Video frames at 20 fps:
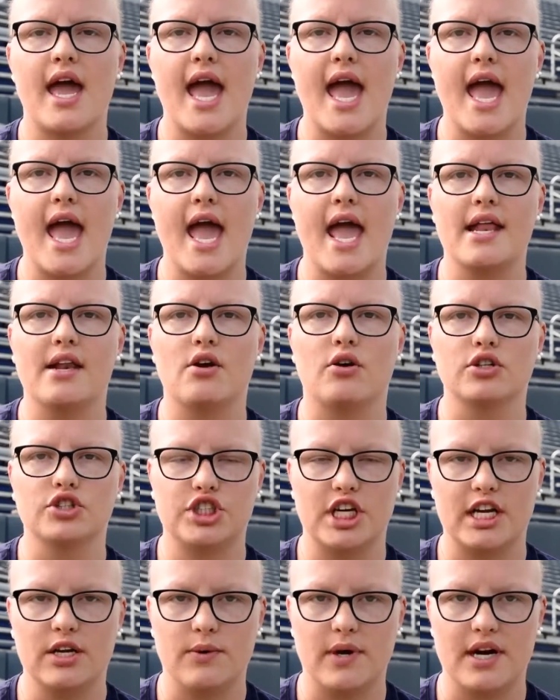and on
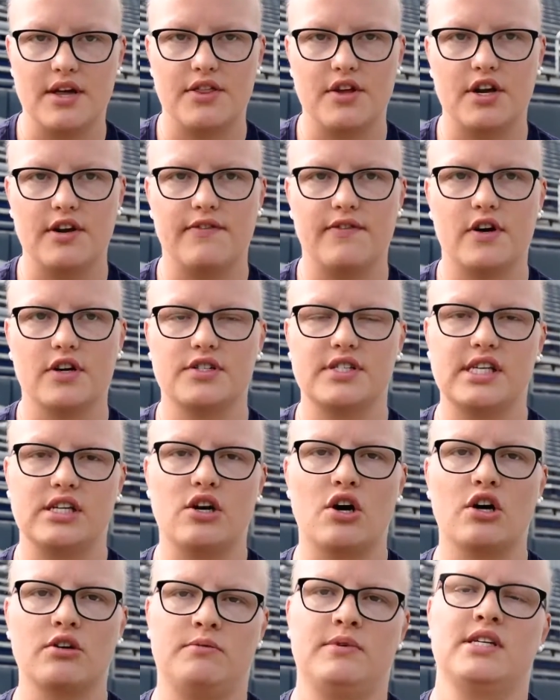January 31st they
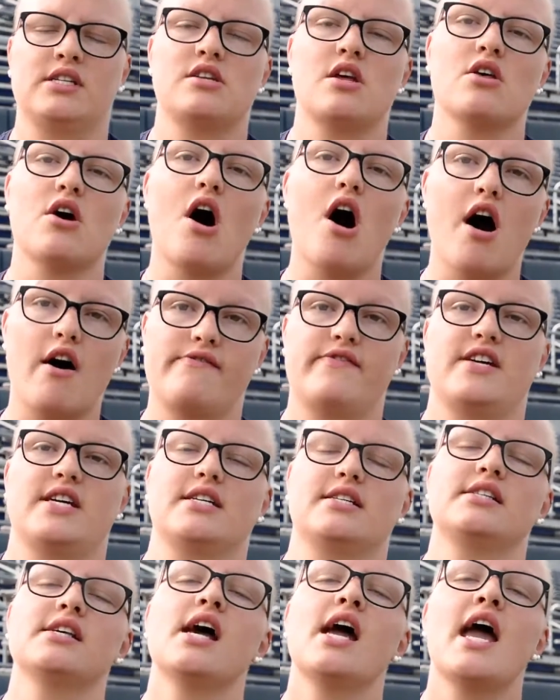called me into the
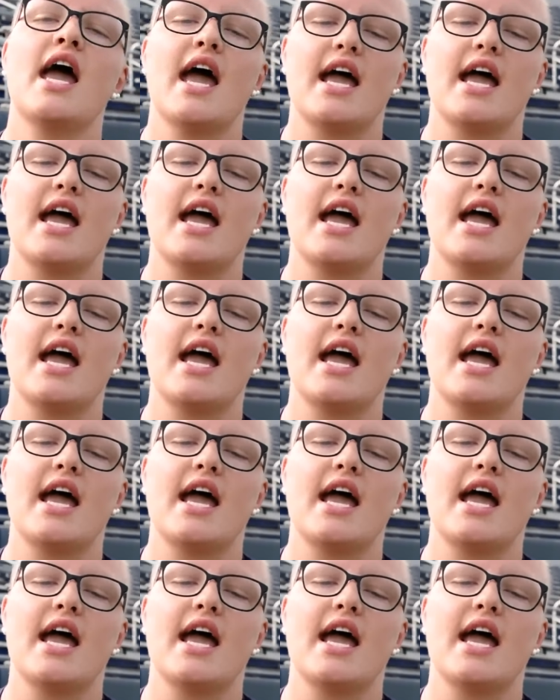office